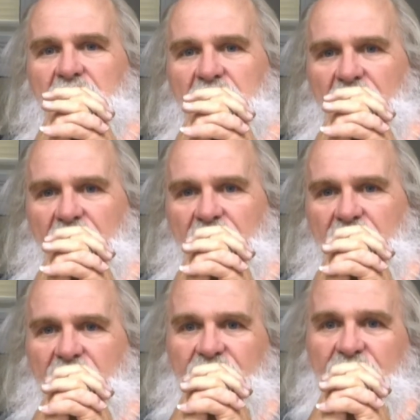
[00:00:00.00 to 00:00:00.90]
and
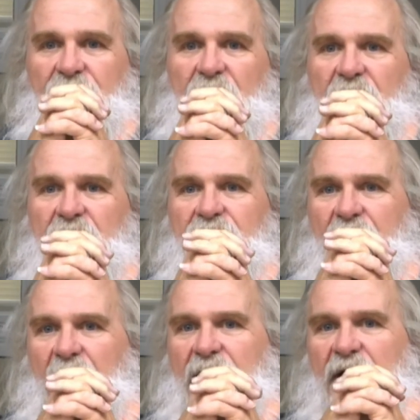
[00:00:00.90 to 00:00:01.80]
even freaking
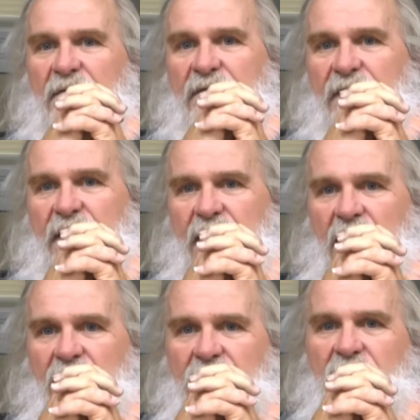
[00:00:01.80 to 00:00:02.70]
frack come and
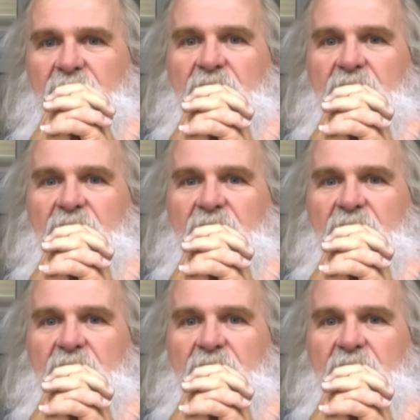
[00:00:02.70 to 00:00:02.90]
videoed it,